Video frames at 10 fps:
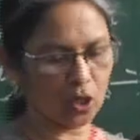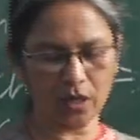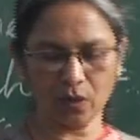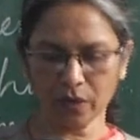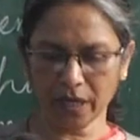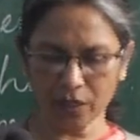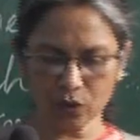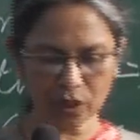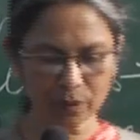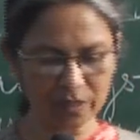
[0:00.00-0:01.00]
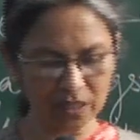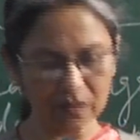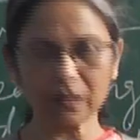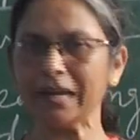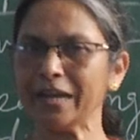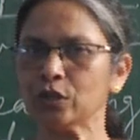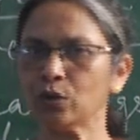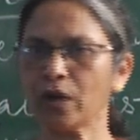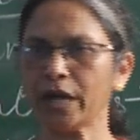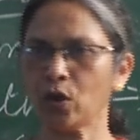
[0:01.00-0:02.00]
children. Okay, so this much is clear to
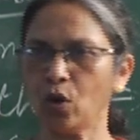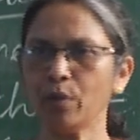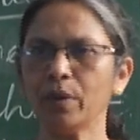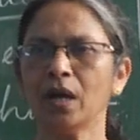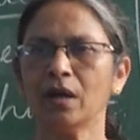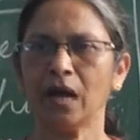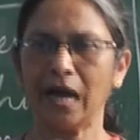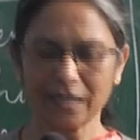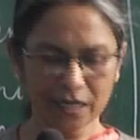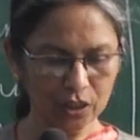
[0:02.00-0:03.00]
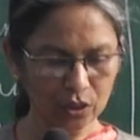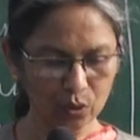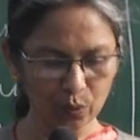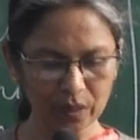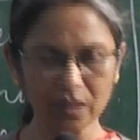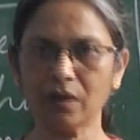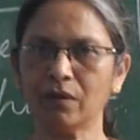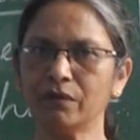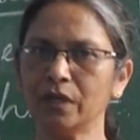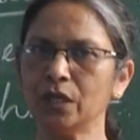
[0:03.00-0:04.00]
you, I hope. I'll continue with
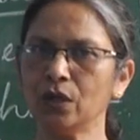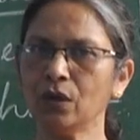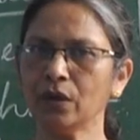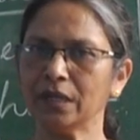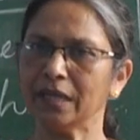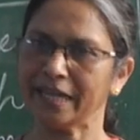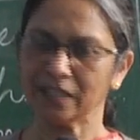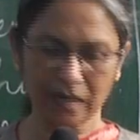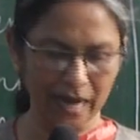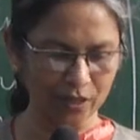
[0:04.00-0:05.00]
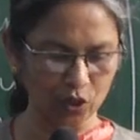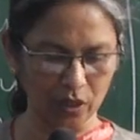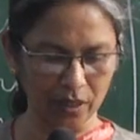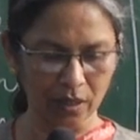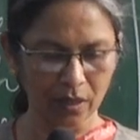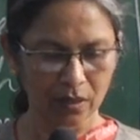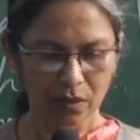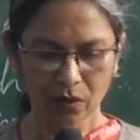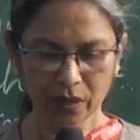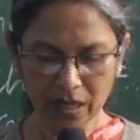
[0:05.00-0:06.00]
the video in the next class, children.
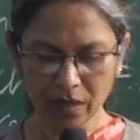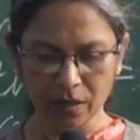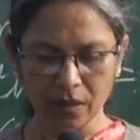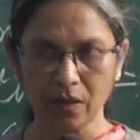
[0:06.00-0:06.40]
Okay?